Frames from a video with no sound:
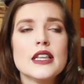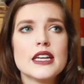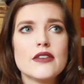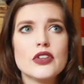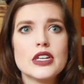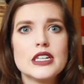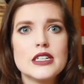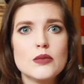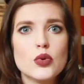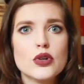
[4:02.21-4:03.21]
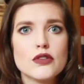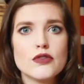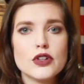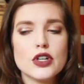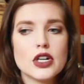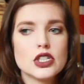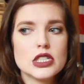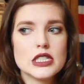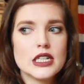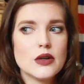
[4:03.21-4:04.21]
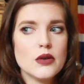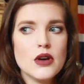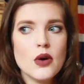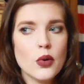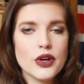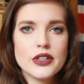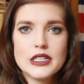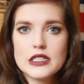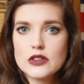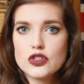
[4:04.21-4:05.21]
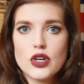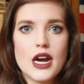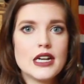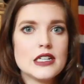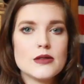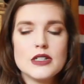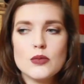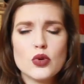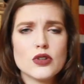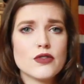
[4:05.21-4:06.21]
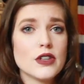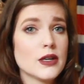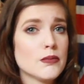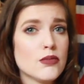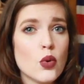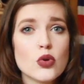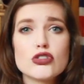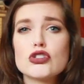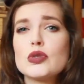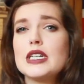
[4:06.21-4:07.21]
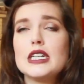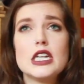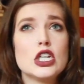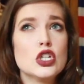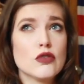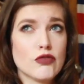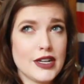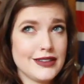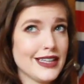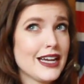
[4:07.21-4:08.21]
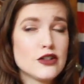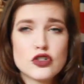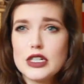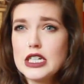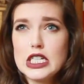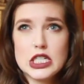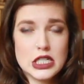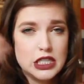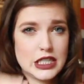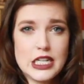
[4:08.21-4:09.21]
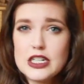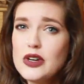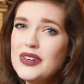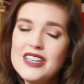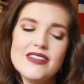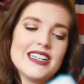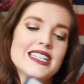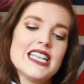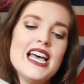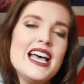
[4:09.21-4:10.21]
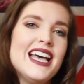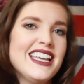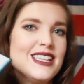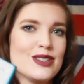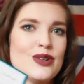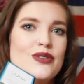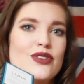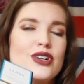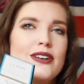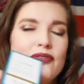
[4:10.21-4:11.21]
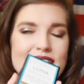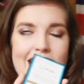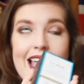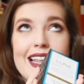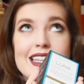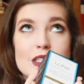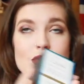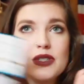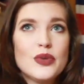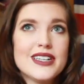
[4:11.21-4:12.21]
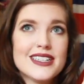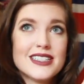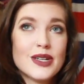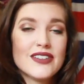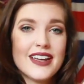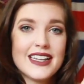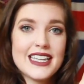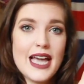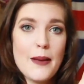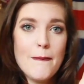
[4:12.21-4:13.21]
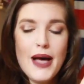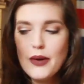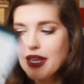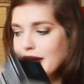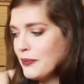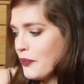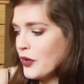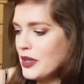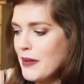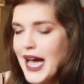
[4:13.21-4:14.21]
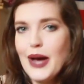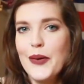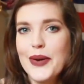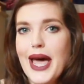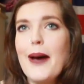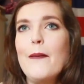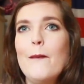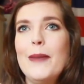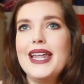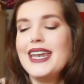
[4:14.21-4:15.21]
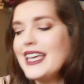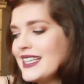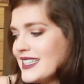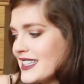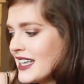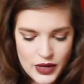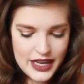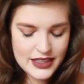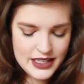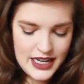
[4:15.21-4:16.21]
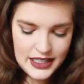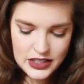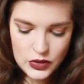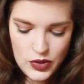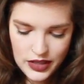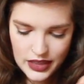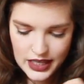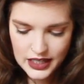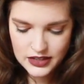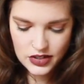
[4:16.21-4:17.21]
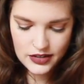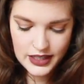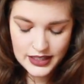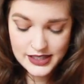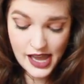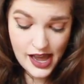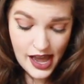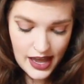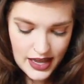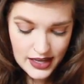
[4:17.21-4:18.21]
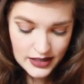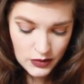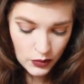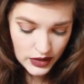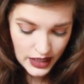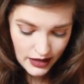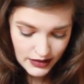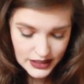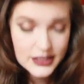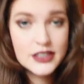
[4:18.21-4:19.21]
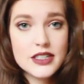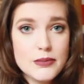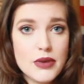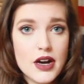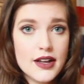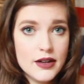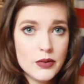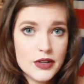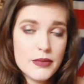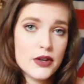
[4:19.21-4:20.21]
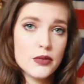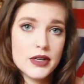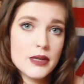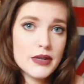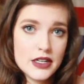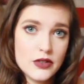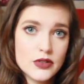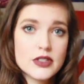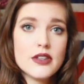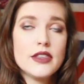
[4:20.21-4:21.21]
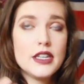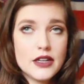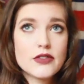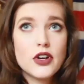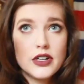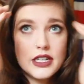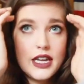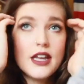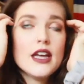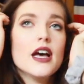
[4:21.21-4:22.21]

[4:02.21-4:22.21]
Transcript: Like, I feel like it did more for not just like oiliness or dryness, it did more for like pore shrinkage and fine line shrinkage and skin tone evenness. And so overall, this was the winner. So I finally bought it with my own monies. Okay, and the next 3 things are things that I wouldn't have necessarily bought with my own money, but I used the gift card to get.